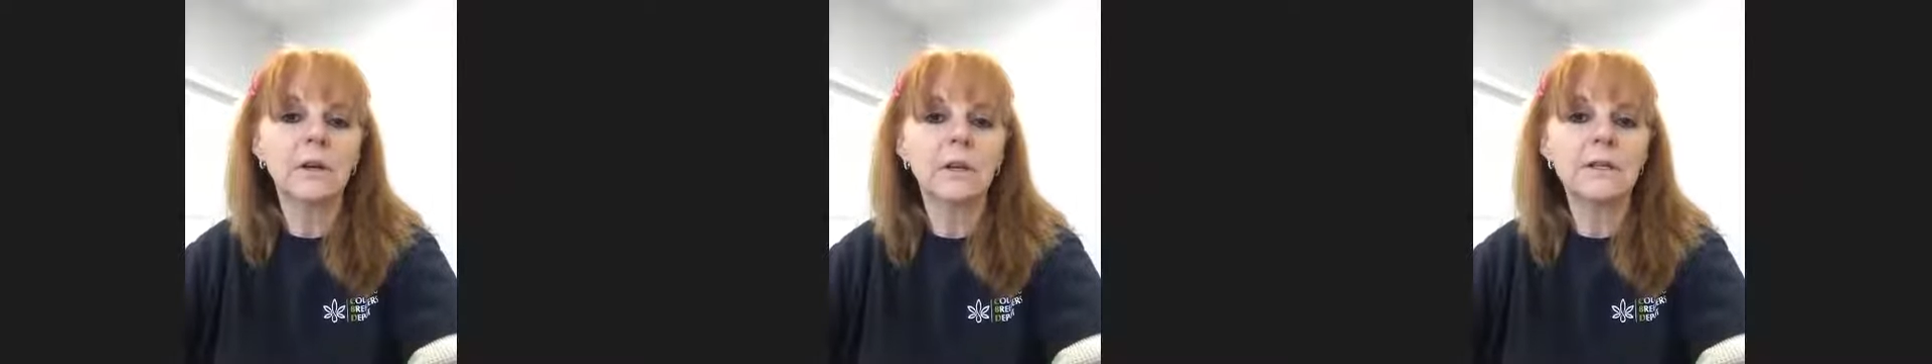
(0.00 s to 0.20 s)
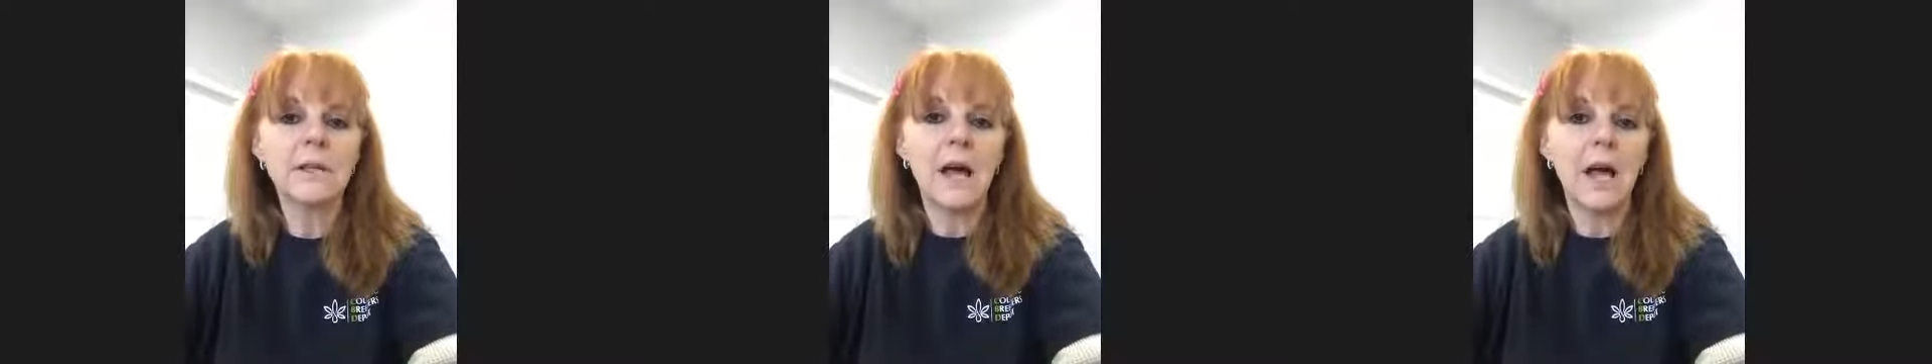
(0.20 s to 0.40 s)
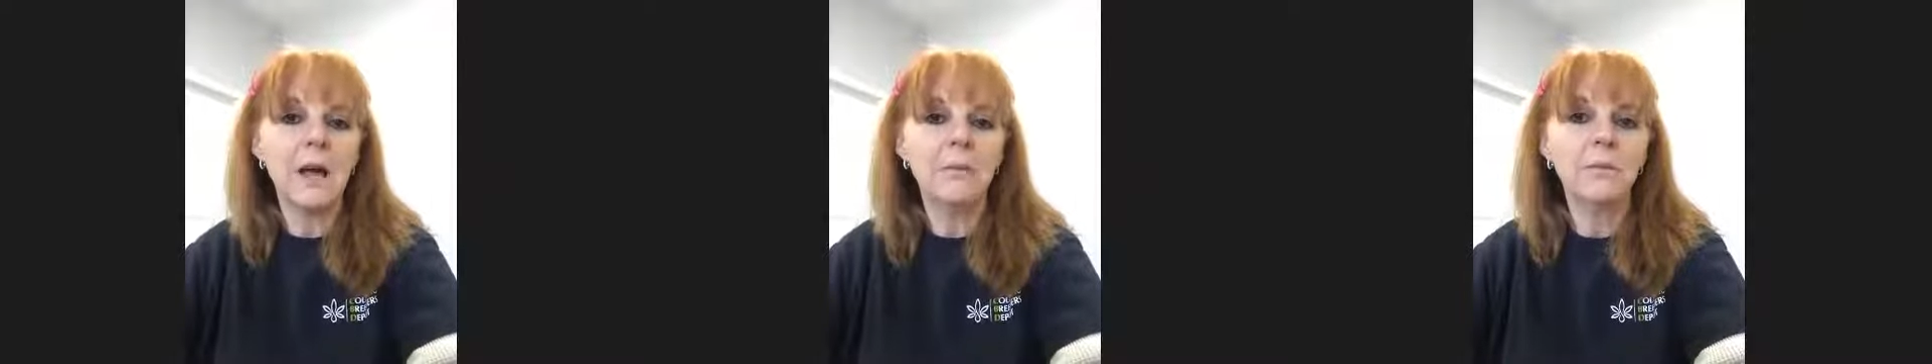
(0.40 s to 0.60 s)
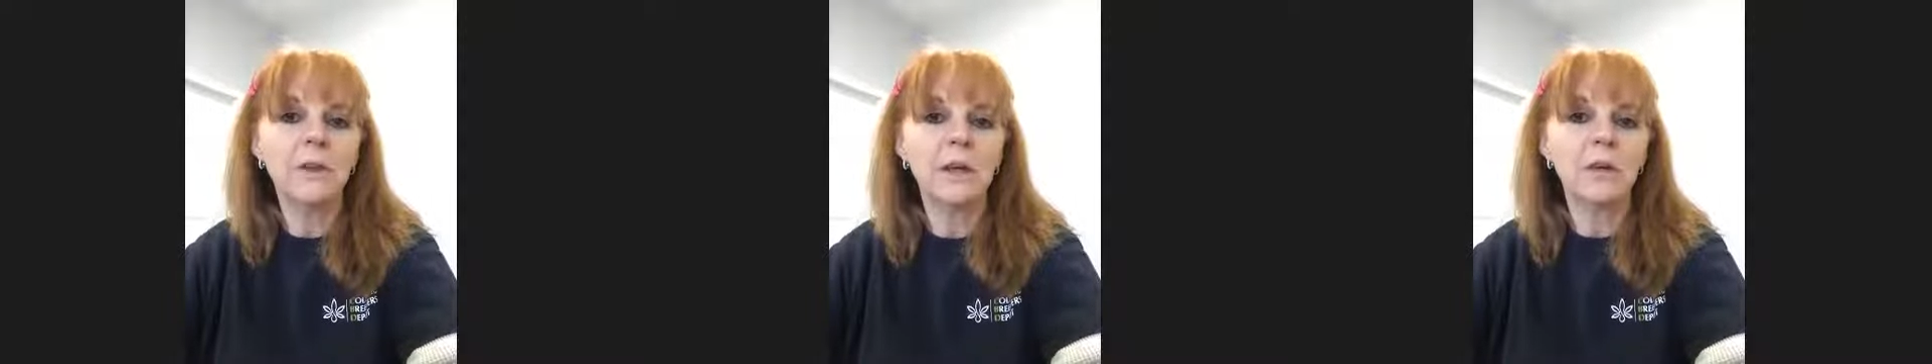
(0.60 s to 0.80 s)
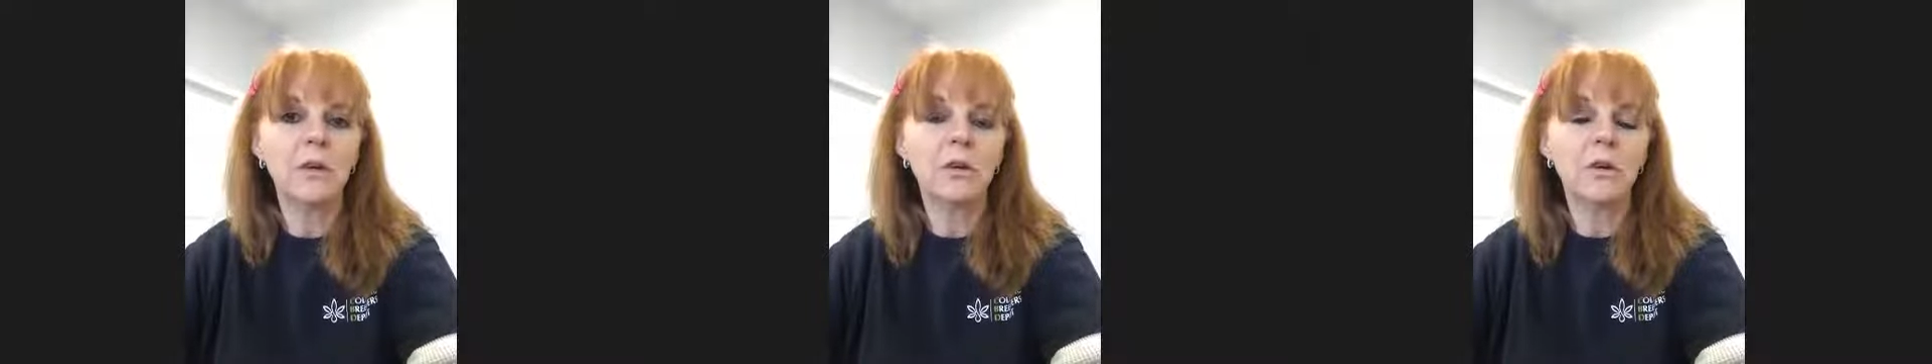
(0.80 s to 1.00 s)
time
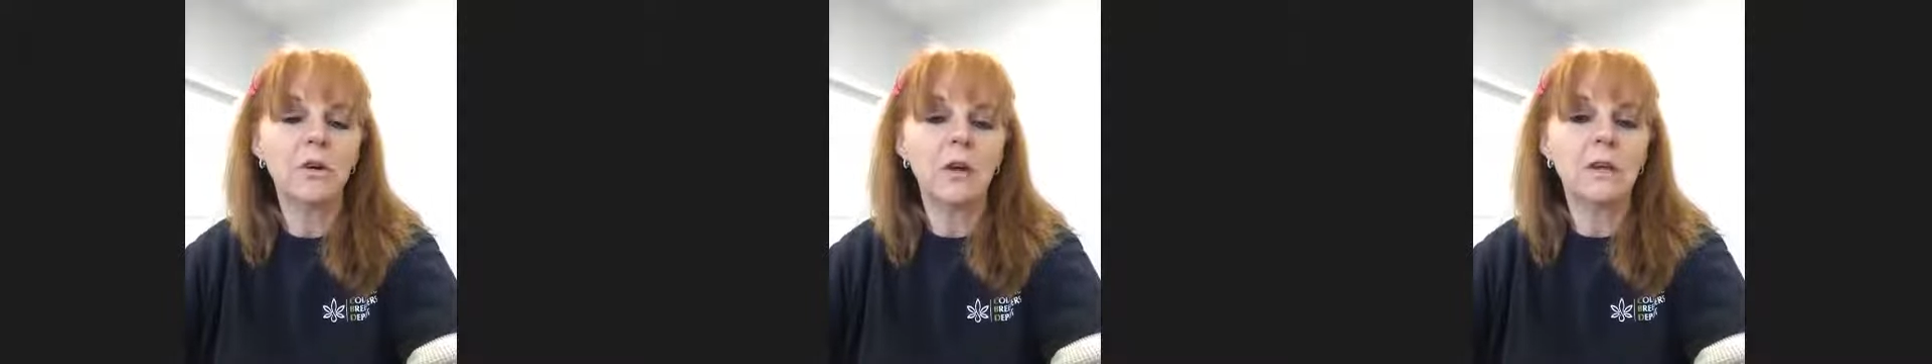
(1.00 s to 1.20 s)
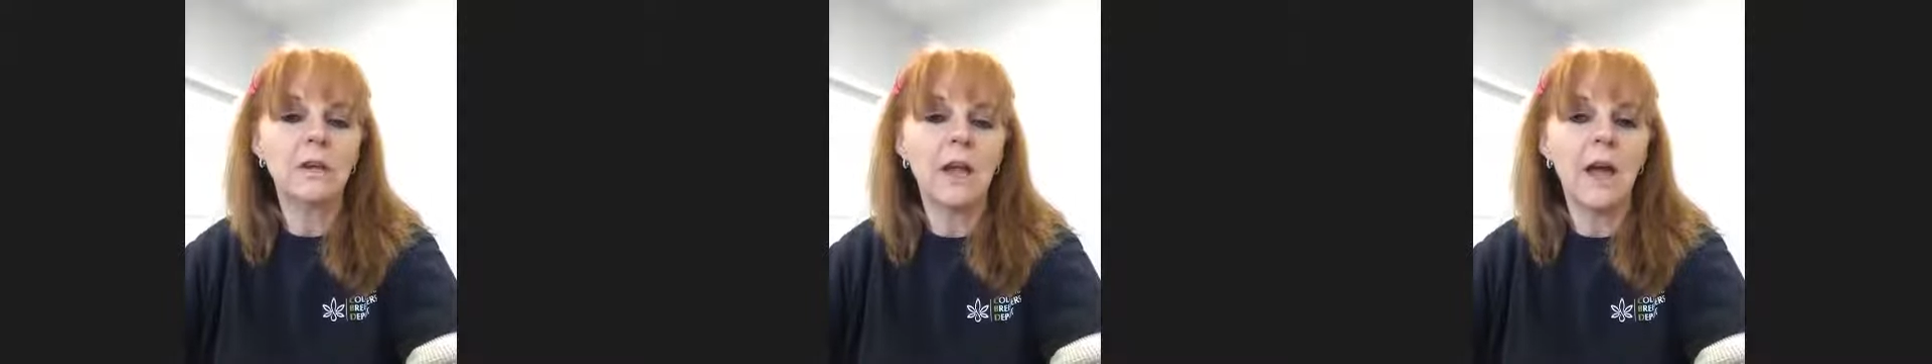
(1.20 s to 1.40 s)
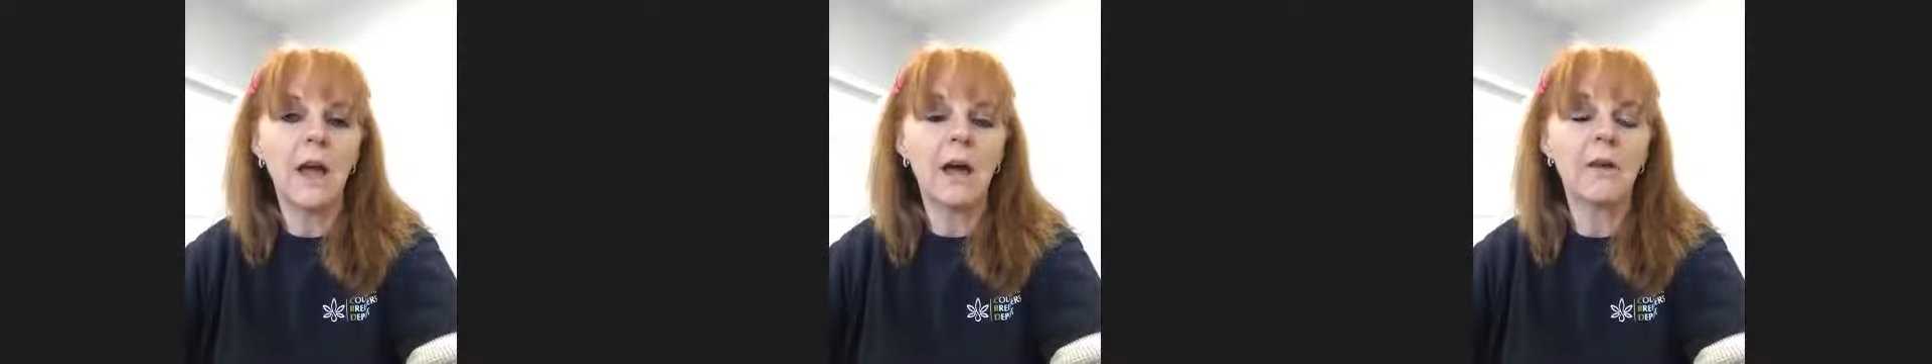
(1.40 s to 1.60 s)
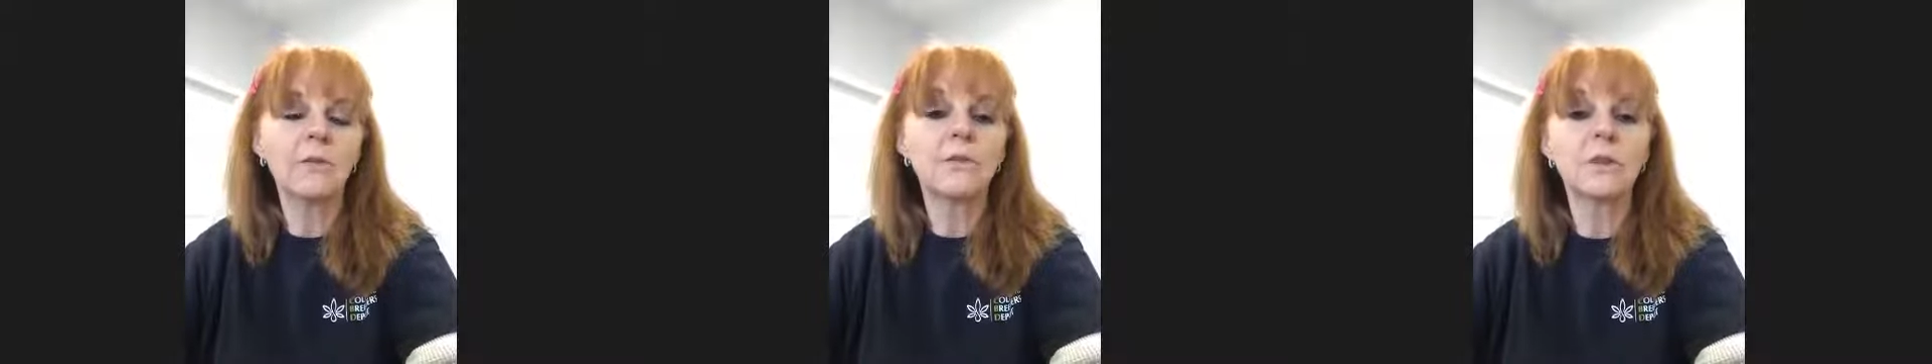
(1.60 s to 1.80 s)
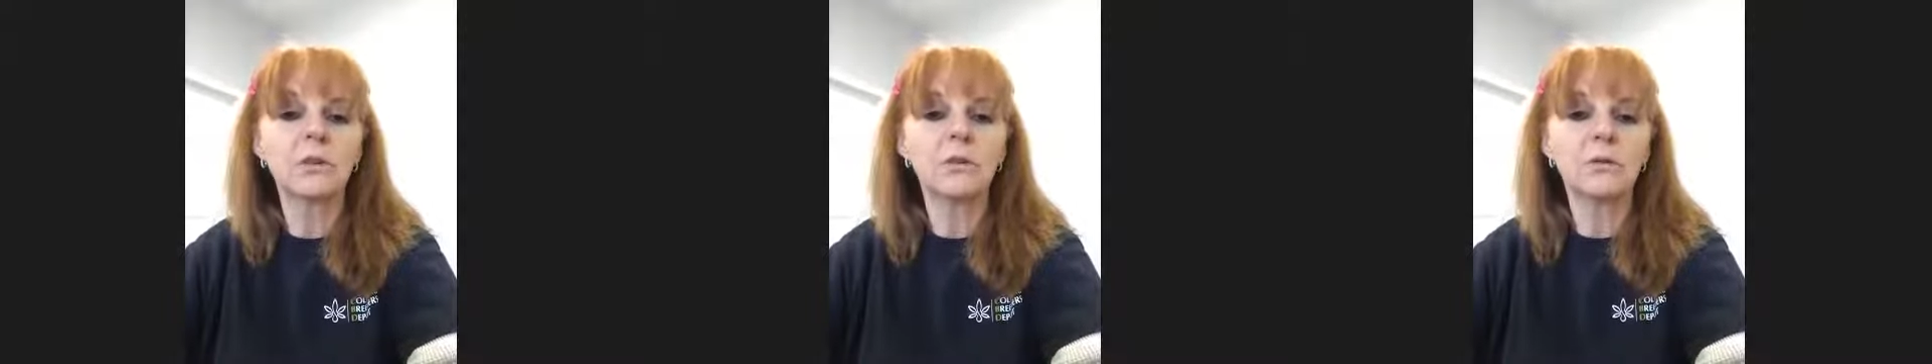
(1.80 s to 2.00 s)
that you're going to have
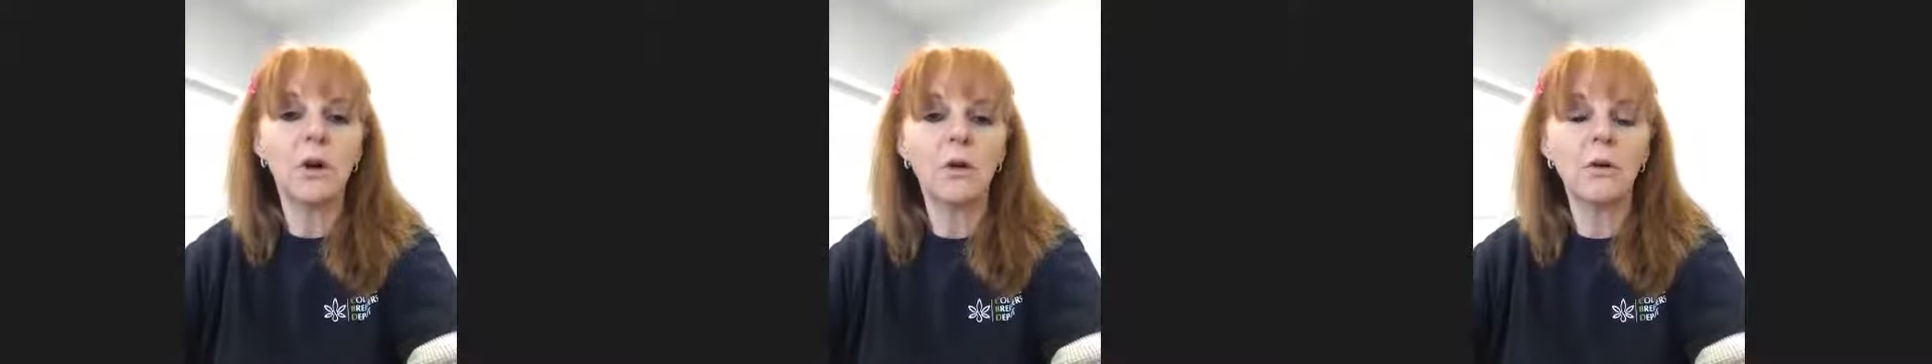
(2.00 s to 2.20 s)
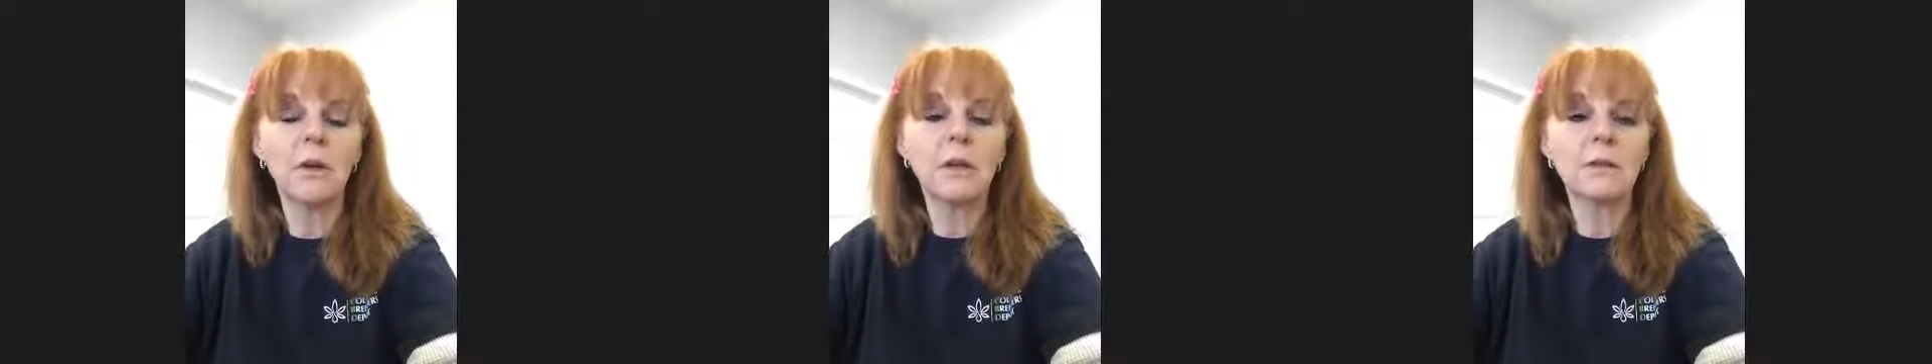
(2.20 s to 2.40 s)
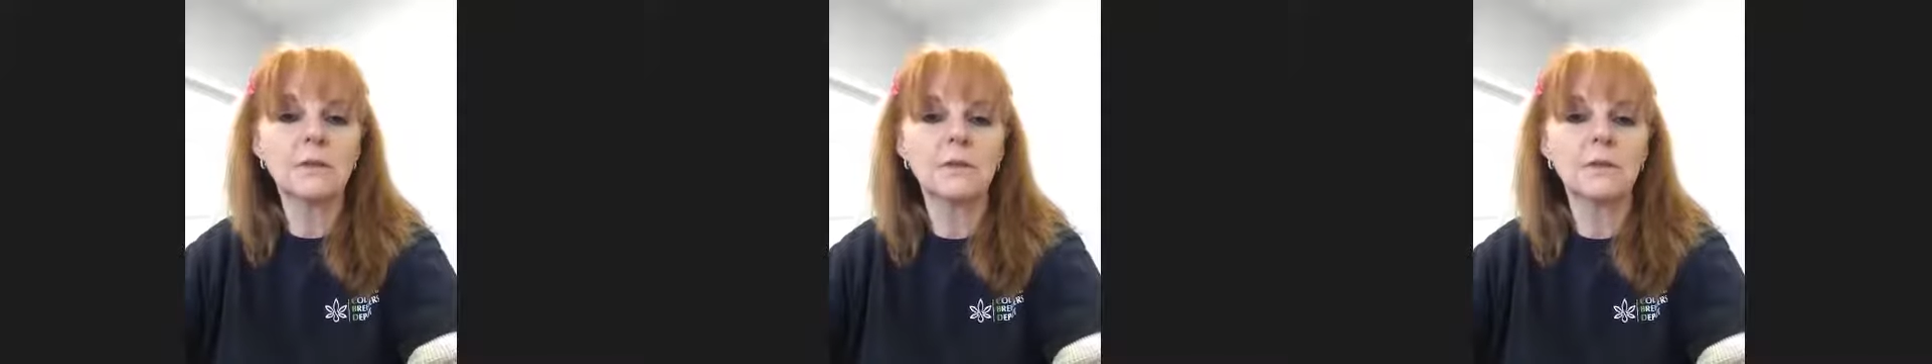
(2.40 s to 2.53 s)
to grow it.